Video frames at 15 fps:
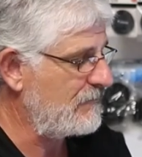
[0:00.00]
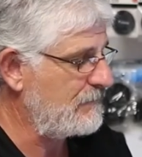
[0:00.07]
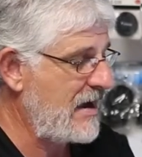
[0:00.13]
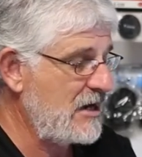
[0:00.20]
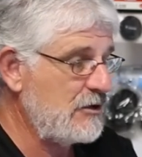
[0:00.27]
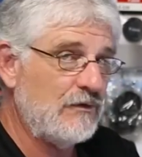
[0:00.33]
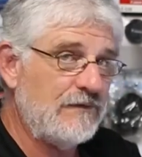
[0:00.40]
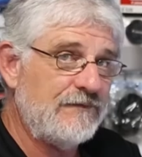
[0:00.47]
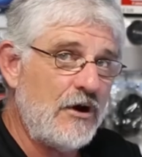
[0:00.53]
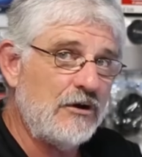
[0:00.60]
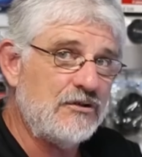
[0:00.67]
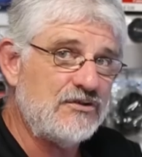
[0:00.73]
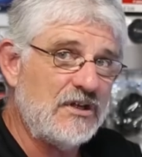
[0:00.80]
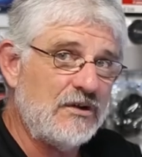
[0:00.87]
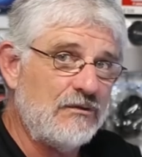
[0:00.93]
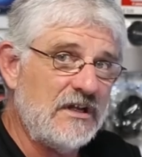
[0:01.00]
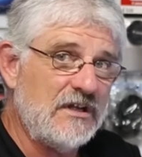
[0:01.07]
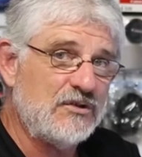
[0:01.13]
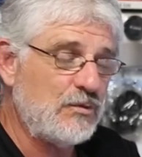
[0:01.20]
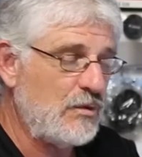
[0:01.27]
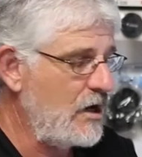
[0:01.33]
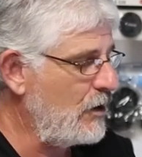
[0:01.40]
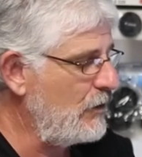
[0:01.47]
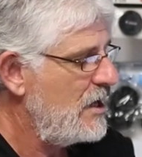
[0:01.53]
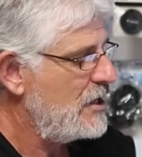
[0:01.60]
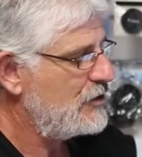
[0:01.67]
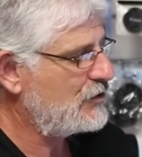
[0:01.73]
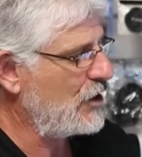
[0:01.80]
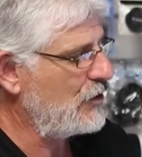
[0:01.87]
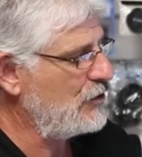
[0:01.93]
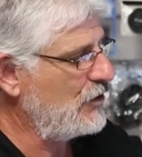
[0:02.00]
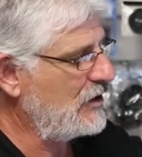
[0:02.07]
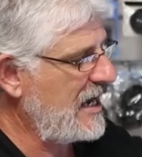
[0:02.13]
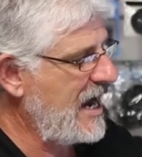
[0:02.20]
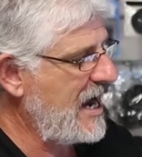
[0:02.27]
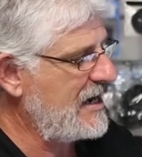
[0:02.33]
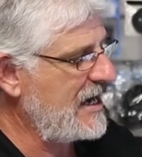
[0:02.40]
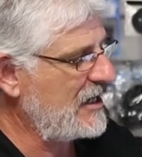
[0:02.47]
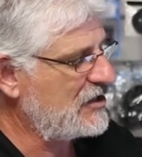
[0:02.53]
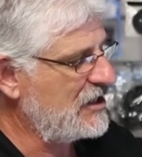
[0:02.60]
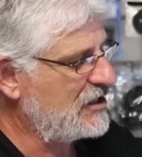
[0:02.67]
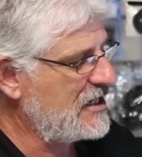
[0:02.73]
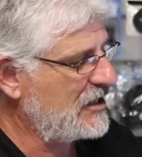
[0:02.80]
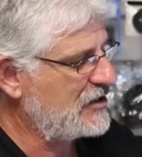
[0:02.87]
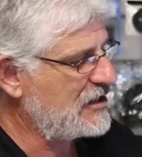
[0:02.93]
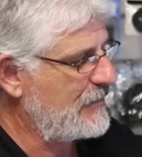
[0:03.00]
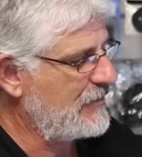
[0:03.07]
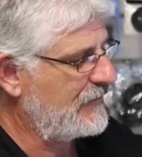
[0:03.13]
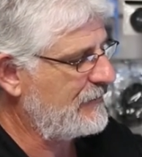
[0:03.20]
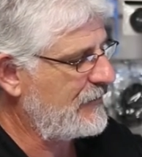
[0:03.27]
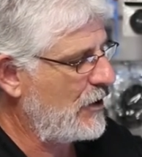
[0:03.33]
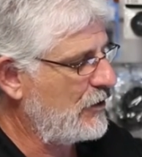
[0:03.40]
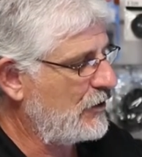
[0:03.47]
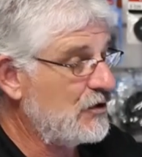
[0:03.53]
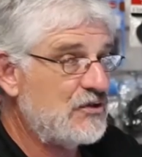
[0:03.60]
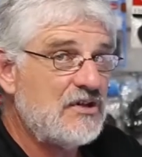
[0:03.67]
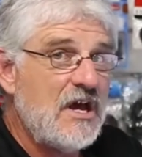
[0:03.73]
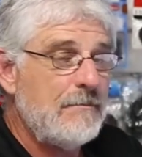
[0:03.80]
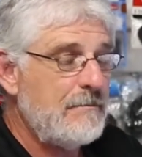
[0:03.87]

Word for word: manual focusing ring as well so you can actually touch up the focus